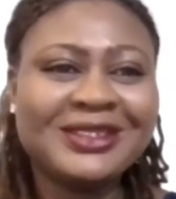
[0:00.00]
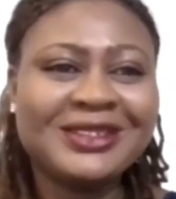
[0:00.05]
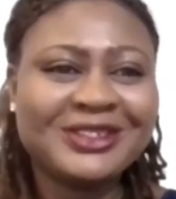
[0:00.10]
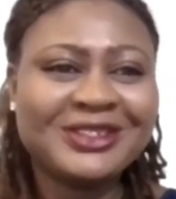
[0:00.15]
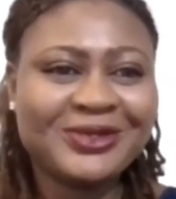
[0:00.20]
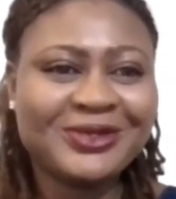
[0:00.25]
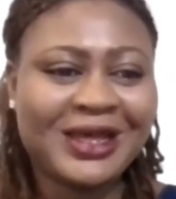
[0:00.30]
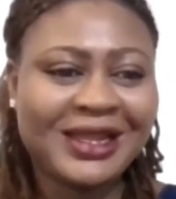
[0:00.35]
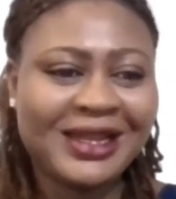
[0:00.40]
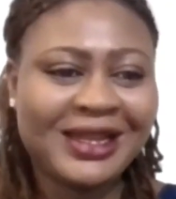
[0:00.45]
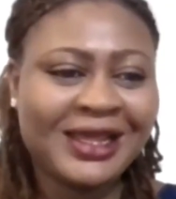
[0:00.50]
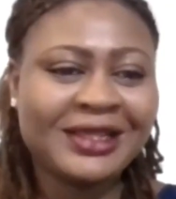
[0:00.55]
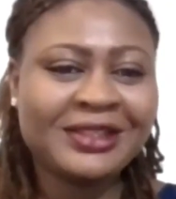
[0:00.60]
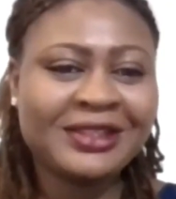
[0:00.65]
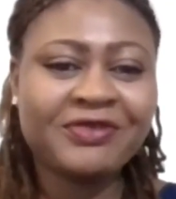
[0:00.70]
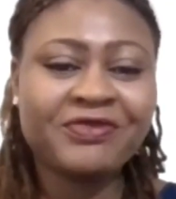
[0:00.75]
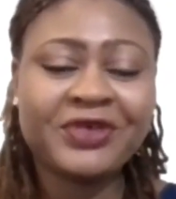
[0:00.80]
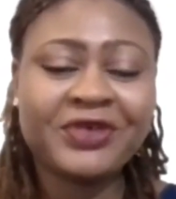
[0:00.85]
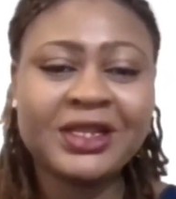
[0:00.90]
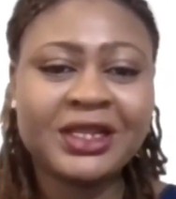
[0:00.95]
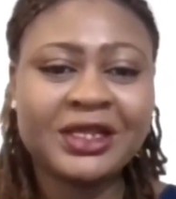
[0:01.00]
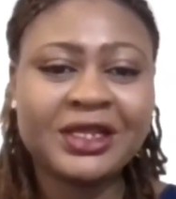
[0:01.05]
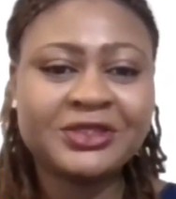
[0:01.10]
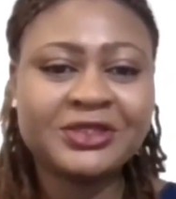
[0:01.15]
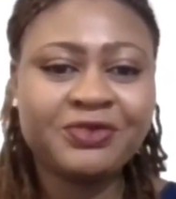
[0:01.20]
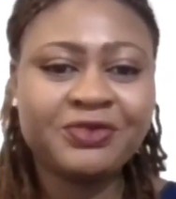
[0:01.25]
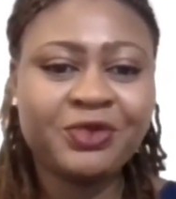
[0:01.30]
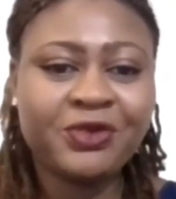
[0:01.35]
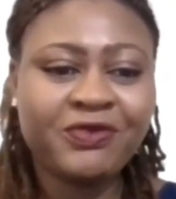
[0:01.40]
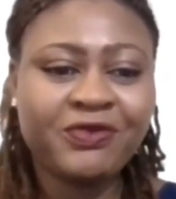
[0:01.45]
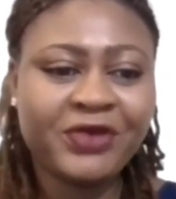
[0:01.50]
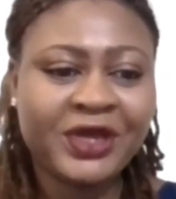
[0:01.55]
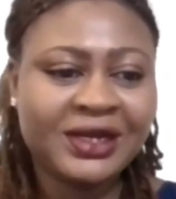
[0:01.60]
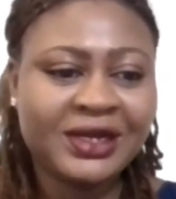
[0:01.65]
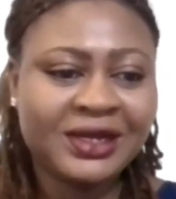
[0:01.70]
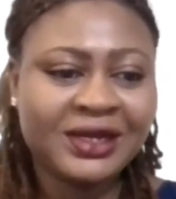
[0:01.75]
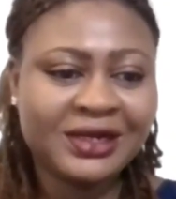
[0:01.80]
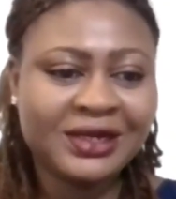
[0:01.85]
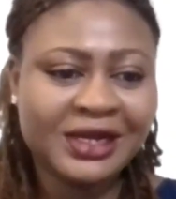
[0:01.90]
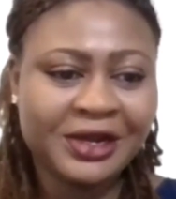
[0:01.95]
So I like the fact that you
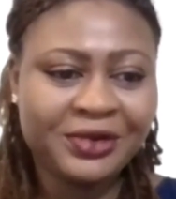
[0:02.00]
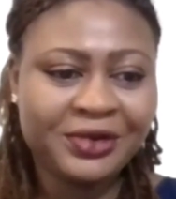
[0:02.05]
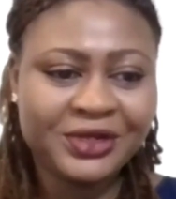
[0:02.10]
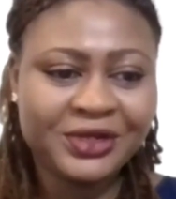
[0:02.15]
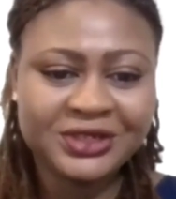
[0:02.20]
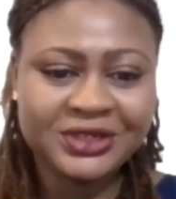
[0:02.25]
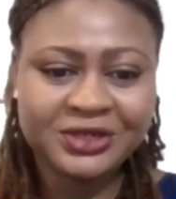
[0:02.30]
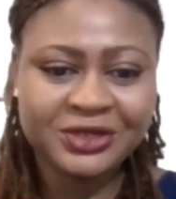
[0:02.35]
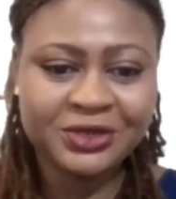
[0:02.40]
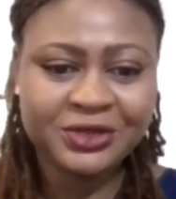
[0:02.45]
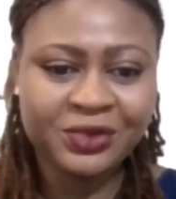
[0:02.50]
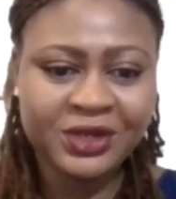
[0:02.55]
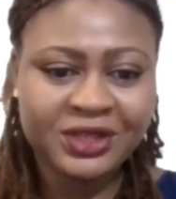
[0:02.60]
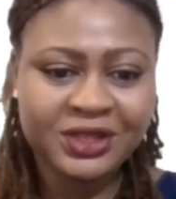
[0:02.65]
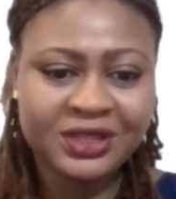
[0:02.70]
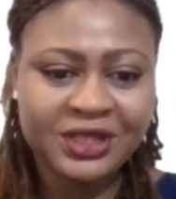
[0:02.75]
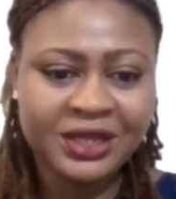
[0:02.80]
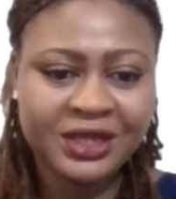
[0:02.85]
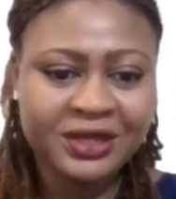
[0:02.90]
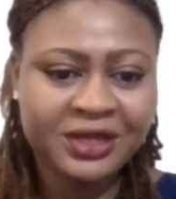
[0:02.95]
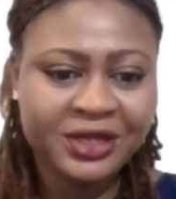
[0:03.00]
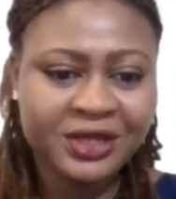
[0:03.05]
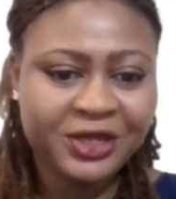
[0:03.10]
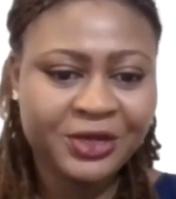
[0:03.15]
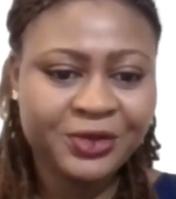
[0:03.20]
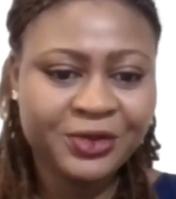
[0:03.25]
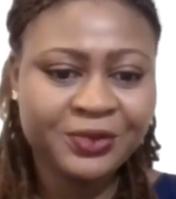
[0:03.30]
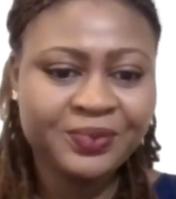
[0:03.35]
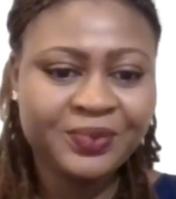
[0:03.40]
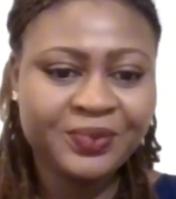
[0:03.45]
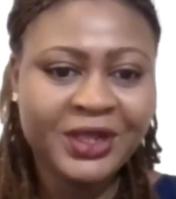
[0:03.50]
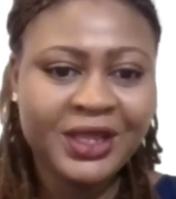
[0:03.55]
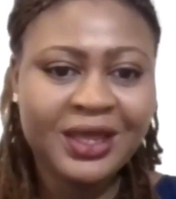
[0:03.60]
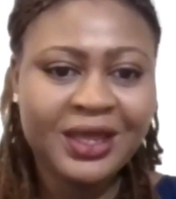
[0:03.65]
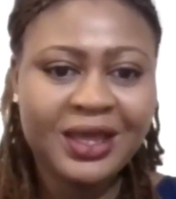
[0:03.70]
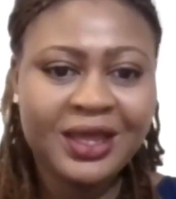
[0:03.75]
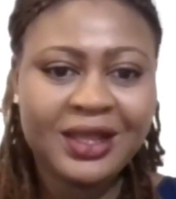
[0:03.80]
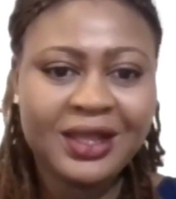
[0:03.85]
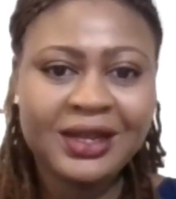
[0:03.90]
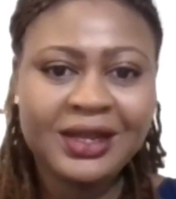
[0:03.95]
provided clarity to it. Thank you.
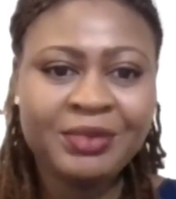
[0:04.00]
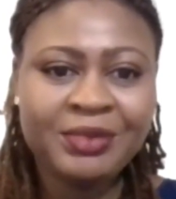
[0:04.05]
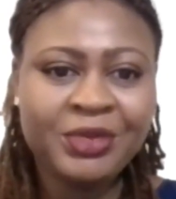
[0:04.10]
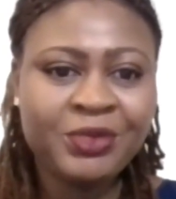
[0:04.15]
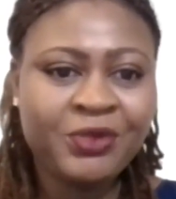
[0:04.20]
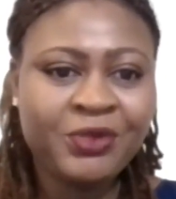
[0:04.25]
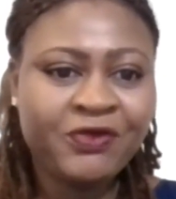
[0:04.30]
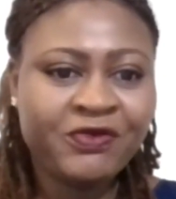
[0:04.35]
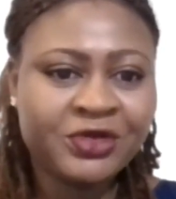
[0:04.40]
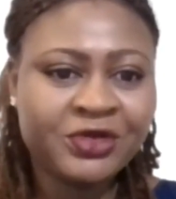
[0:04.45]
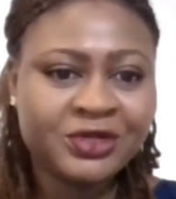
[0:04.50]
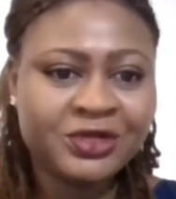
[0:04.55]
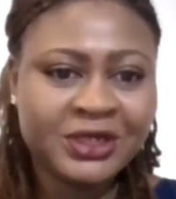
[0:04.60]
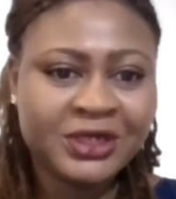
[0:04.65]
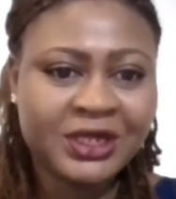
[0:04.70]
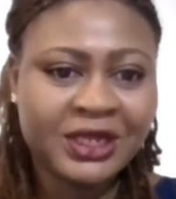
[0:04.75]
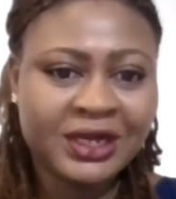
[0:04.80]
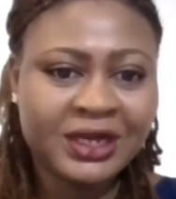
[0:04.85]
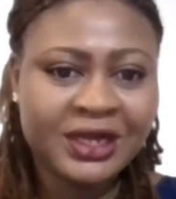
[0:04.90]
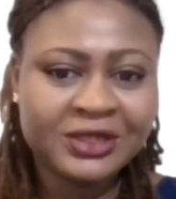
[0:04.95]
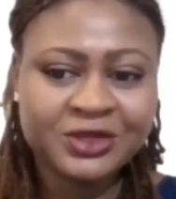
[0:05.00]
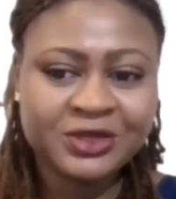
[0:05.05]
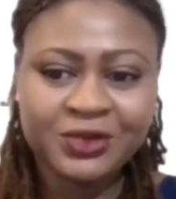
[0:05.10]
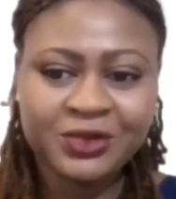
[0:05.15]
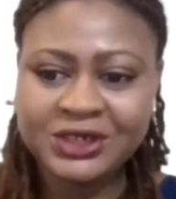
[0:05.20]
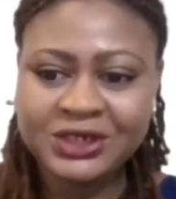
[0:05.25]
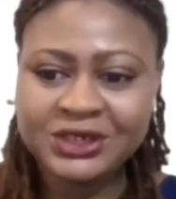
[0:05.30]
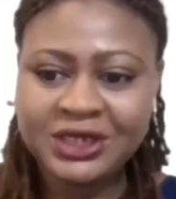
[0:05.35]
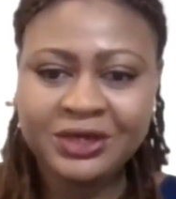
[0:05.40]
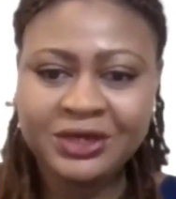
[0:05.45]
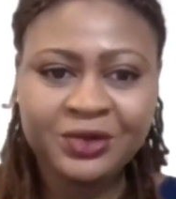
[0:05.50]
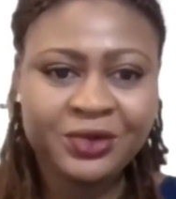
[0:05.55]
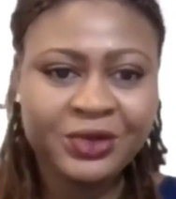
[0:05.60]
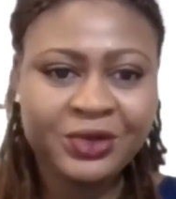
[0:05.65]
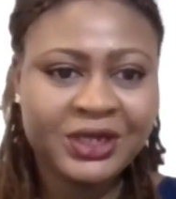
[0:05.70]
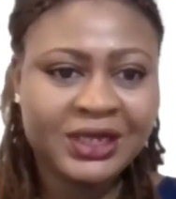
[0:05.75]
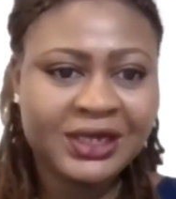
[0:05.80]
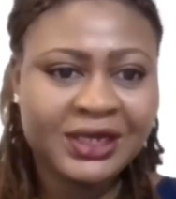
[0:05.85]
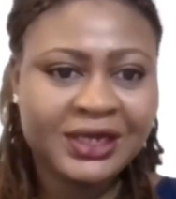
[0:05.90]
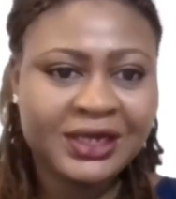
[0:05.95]
Let me move on to the next question
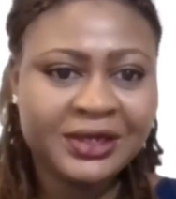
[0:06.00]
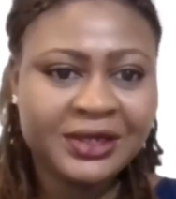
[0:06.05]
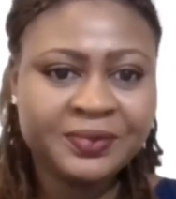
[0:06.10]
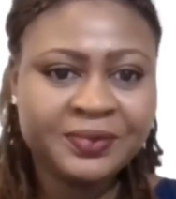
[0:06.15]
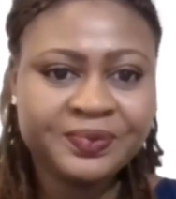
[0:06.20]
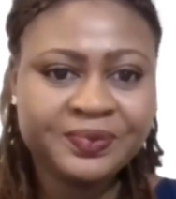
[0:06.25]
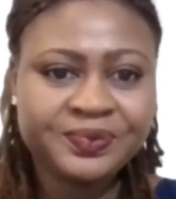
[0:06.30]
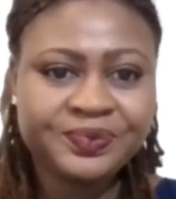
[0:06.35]
quickly.